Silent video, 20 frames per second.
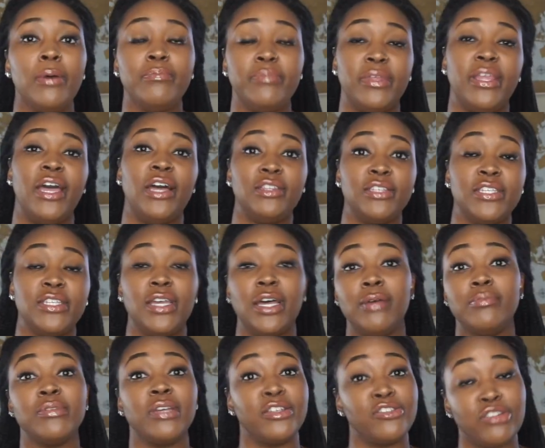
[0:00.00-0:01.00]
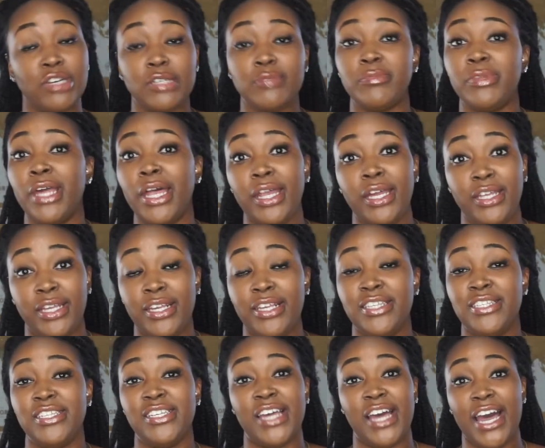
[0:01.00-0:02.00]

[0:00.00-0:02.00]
down the steps, and trust me, that ain't easy.